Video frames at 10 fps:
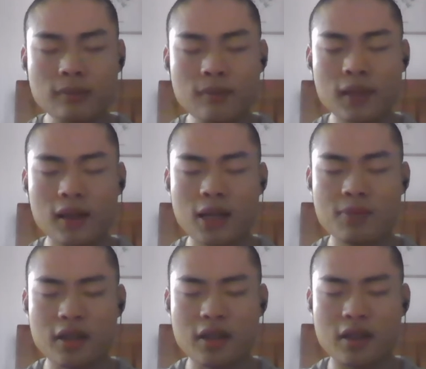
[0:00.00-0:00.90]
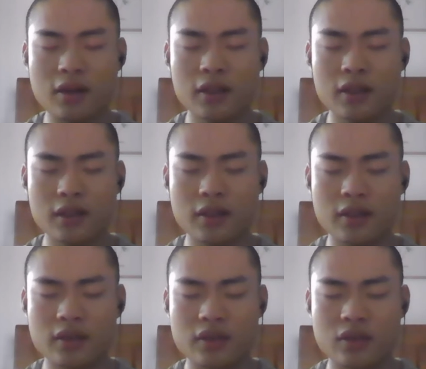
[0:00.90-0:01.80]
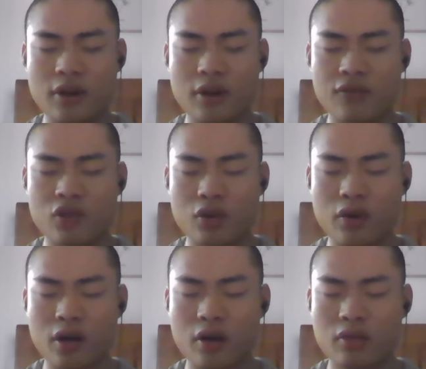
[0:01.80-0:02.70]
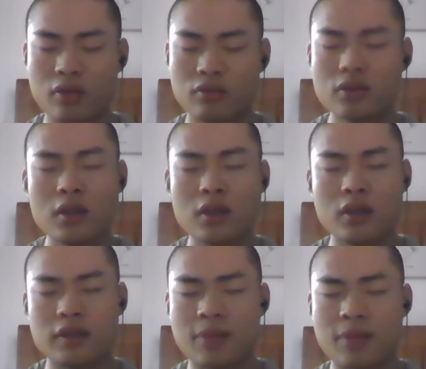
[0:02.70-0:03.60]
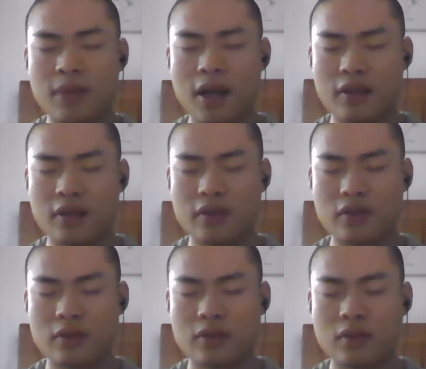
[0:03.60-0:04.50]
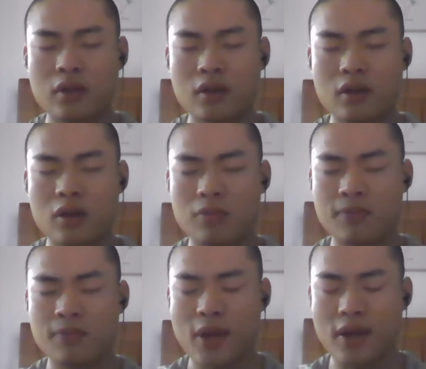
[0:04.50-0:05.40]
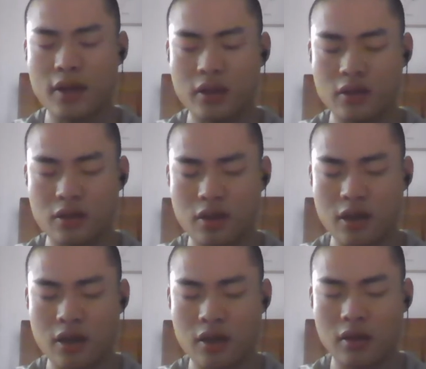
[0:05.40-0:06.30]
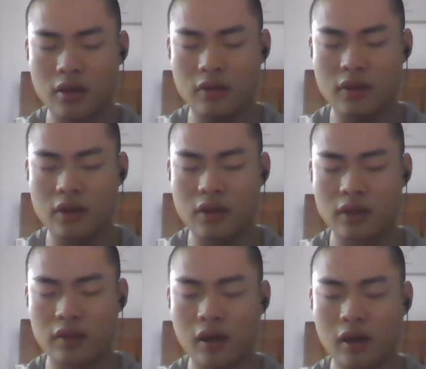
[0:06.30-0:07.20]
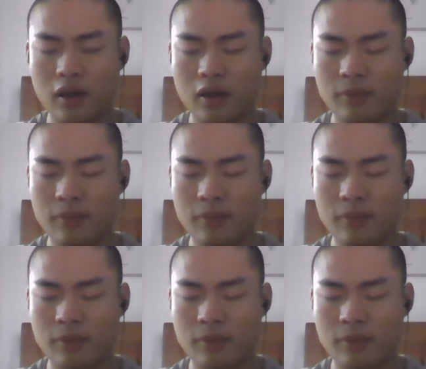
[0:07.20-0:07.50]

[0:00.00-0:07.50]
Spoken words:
Let me see here is GraphQL CMS homepage, their GitHub.